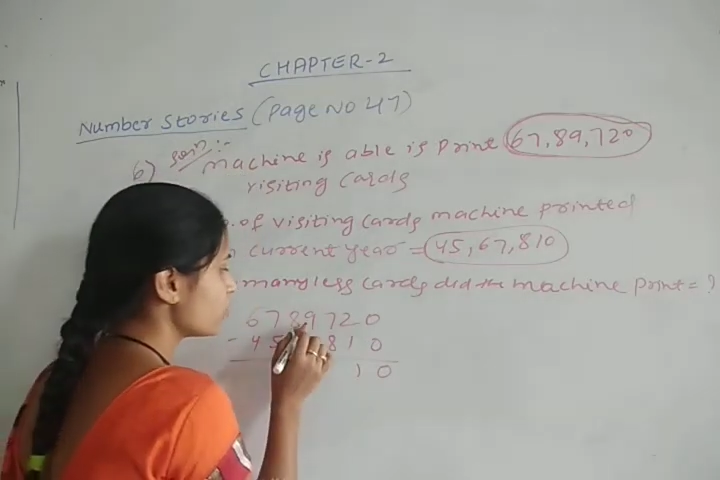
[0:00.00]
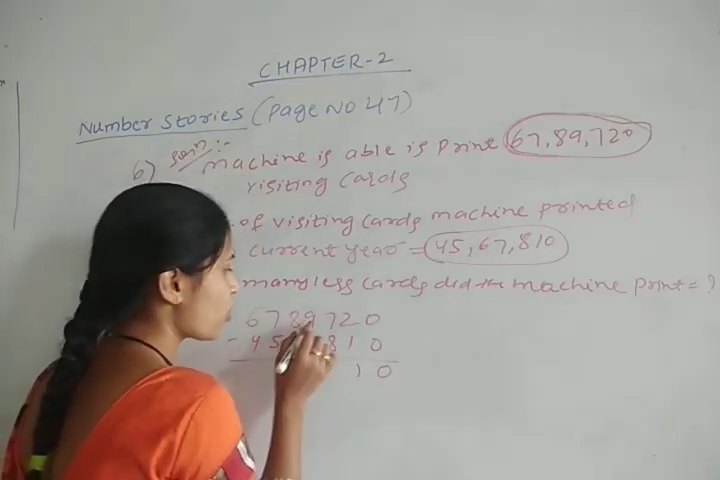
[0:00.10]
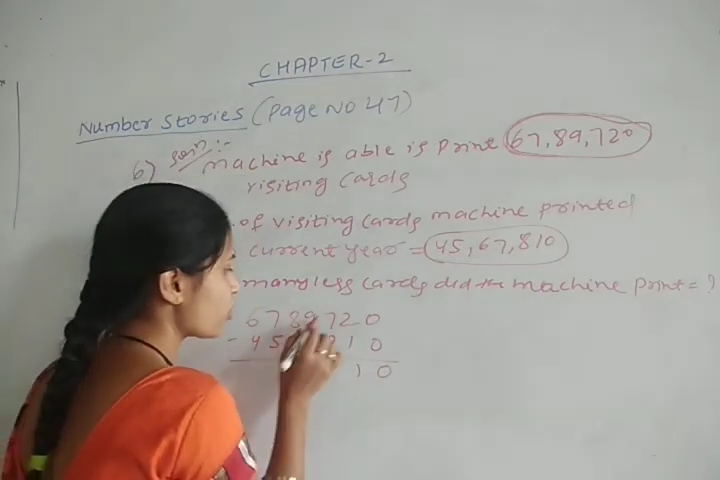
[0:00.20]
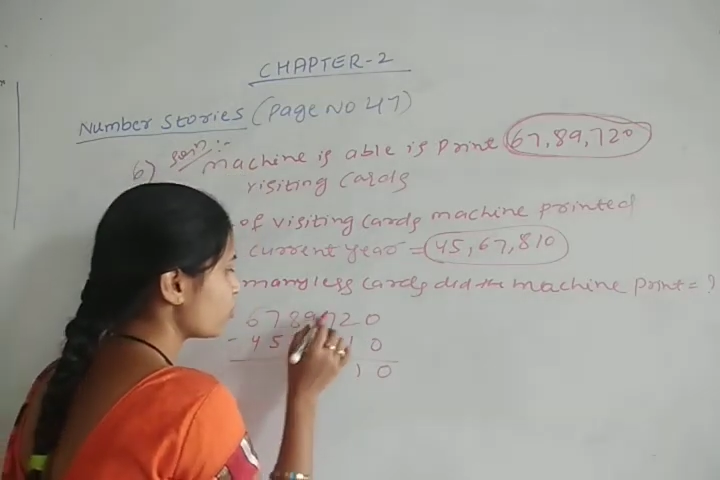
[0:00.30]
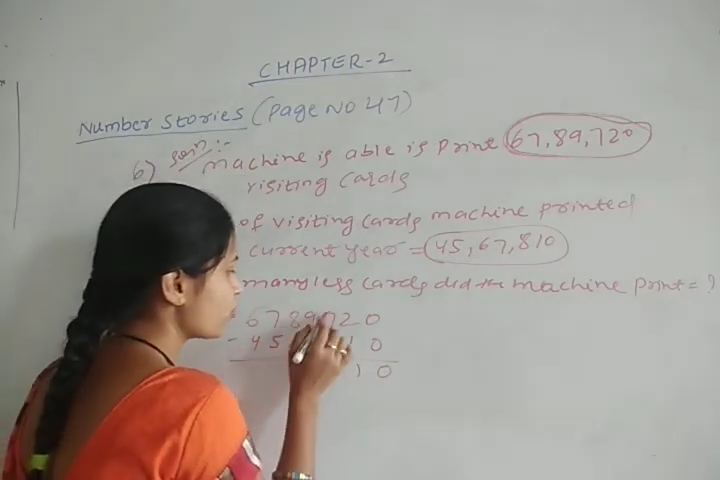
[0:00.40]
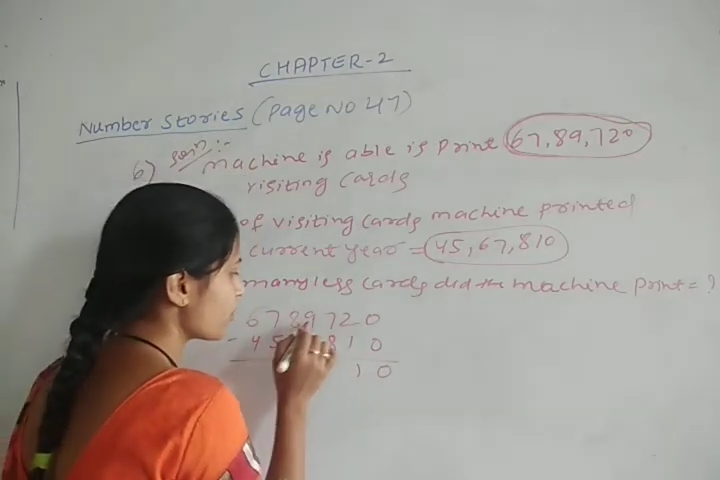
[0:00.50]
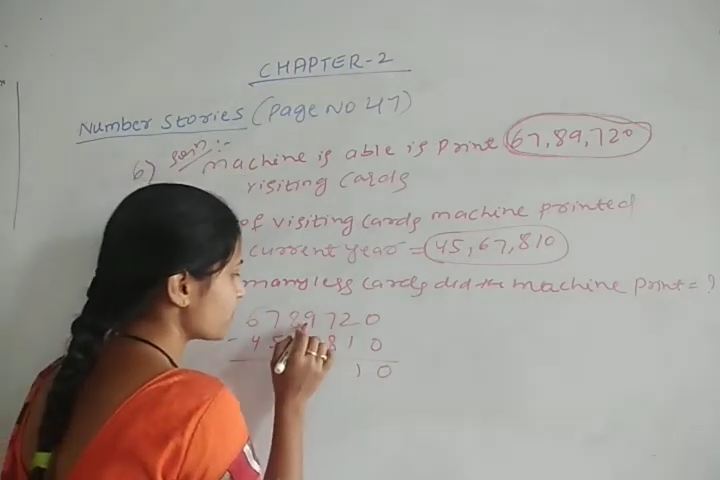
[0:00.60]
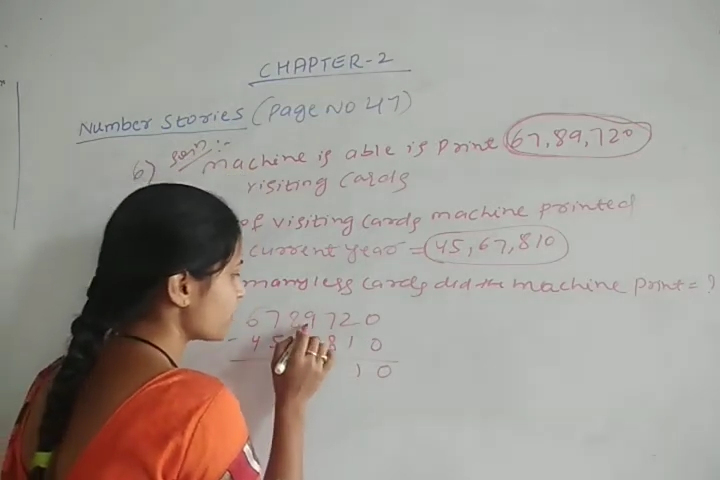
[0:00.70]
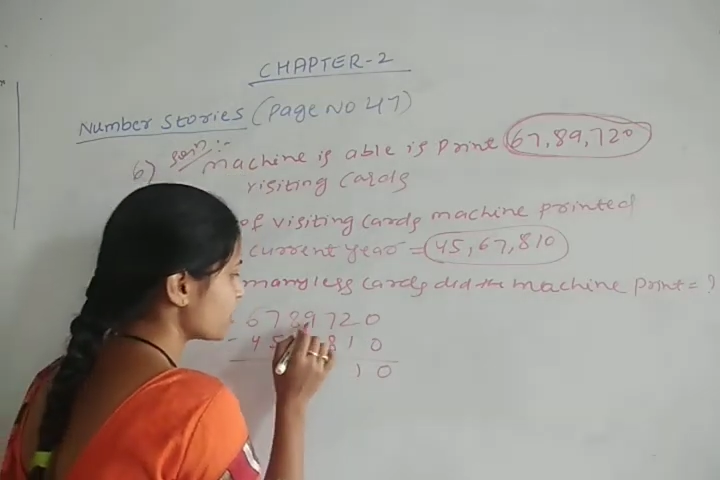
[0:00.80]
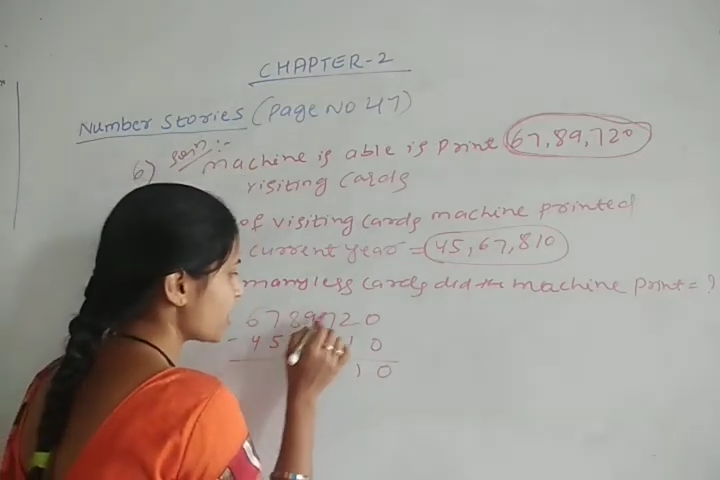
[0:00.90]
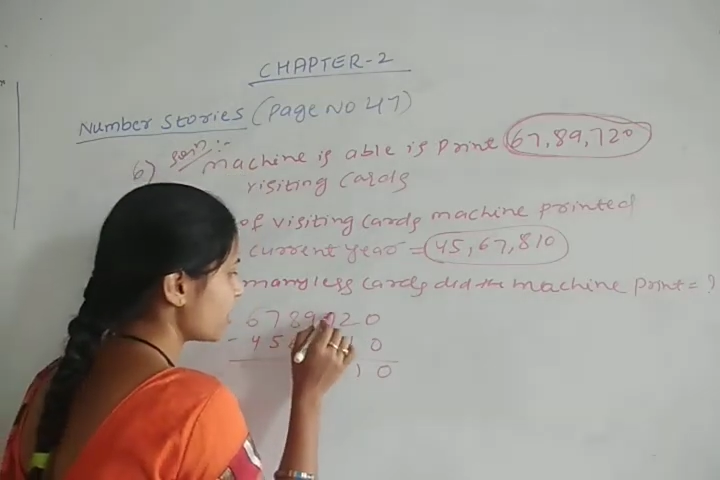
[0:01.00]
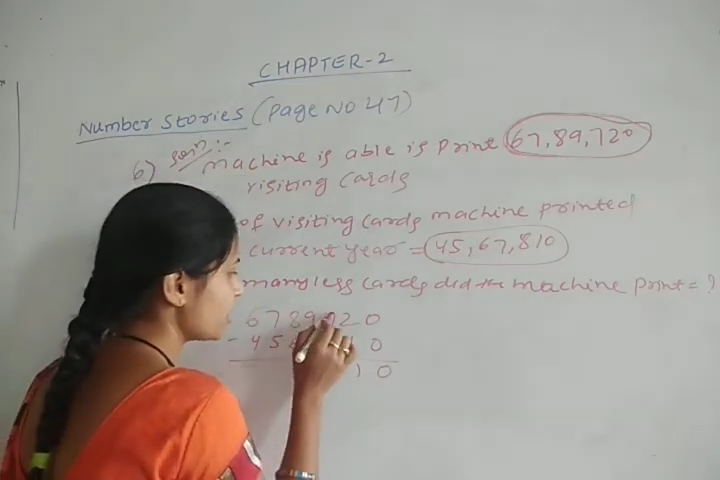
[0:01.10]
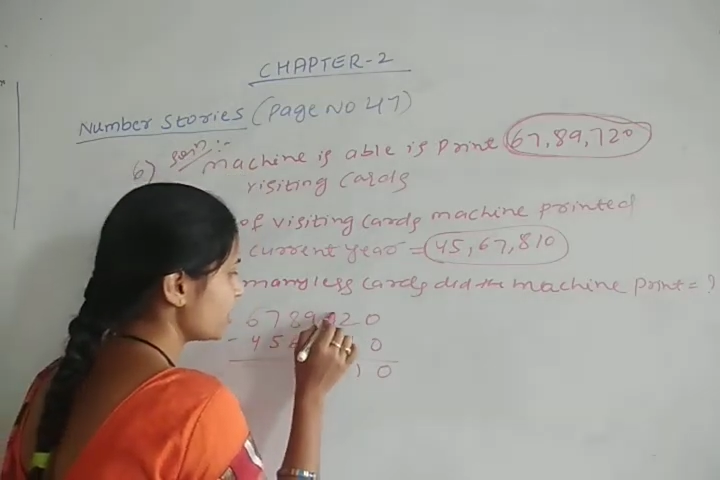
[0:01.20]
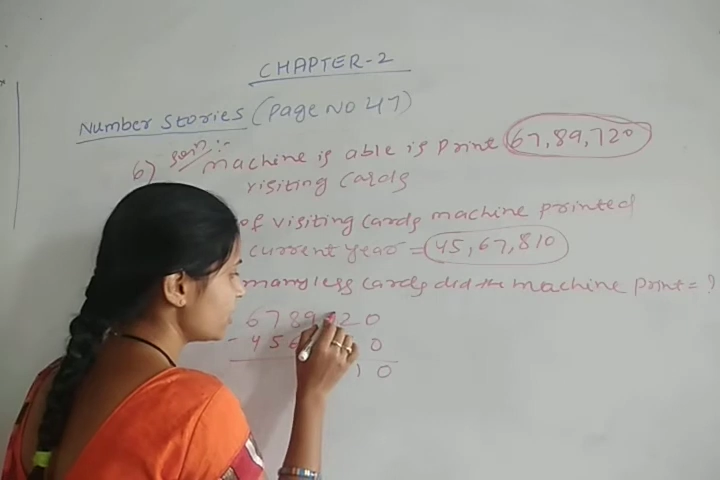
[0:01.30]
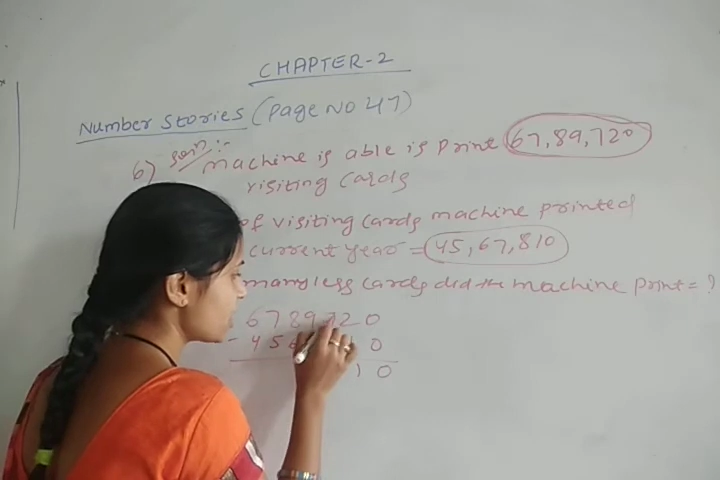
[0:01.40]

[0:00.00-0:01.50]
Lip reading: borrow from this 9,